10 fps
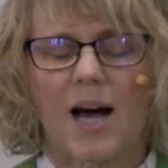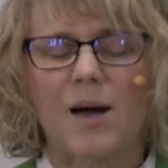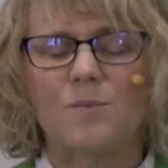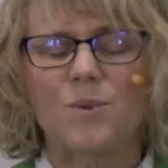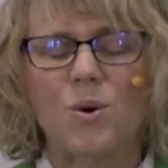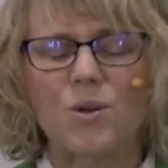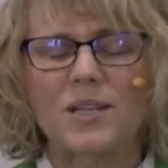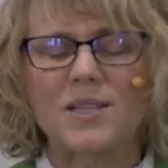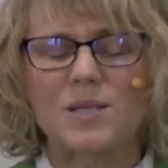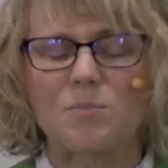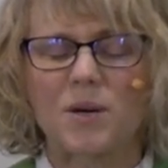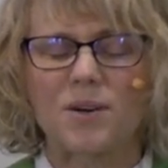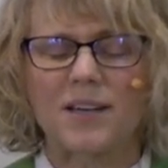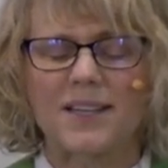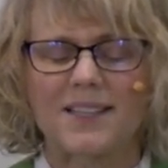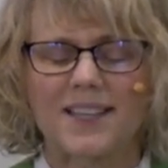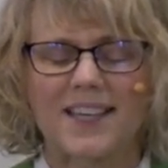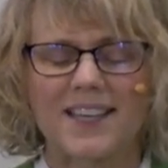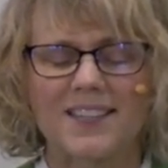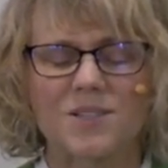Come, Holy Spirit,
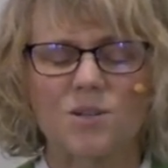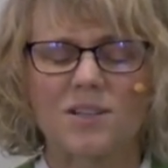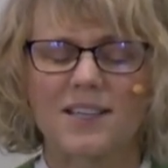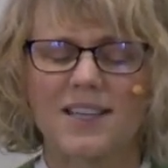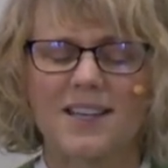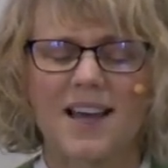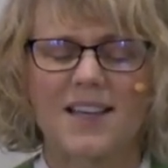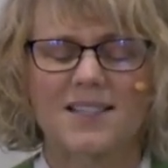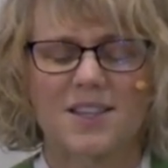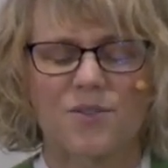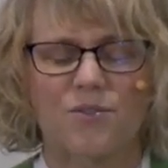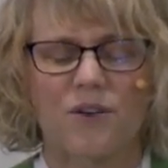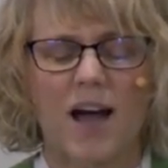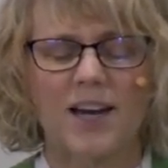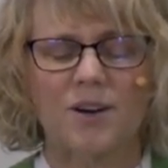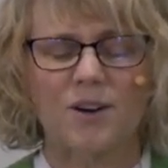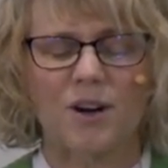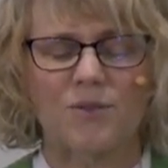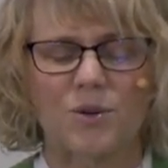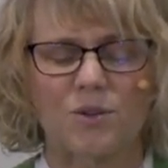kindle in us the fire
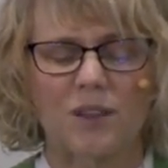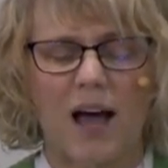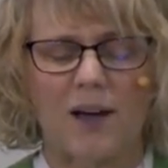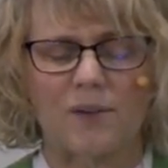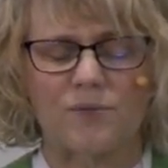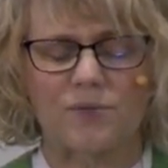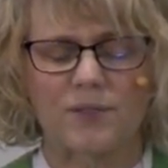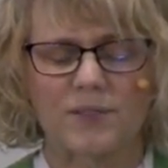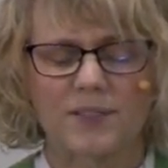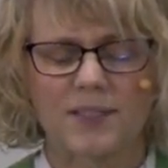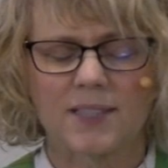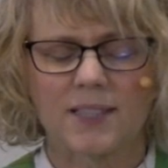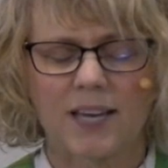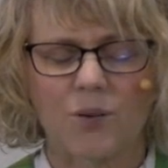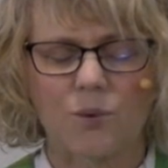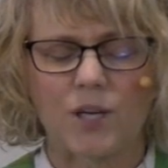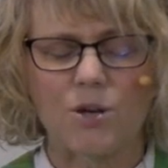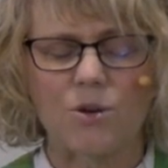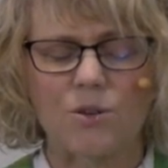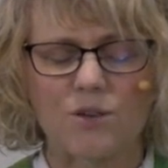of your love and
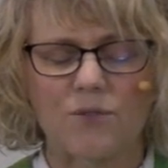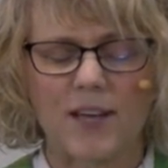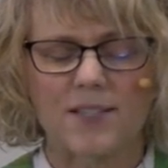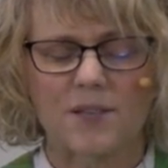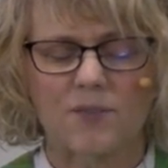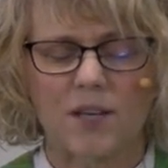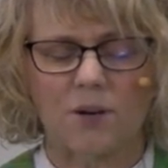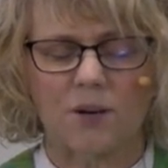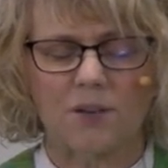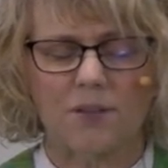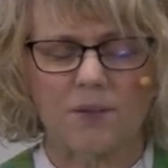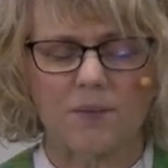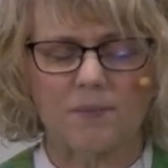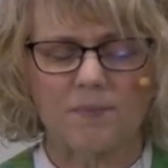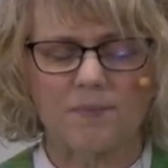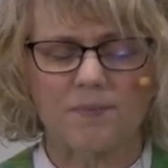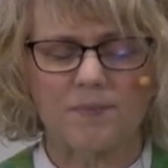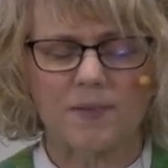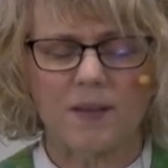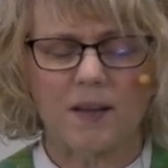renew the face of the earth.
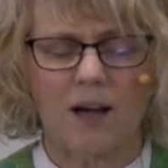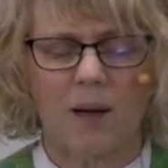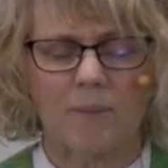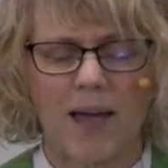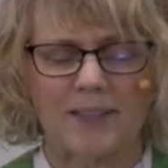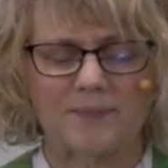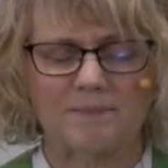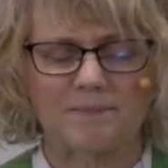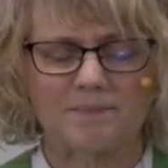Amen.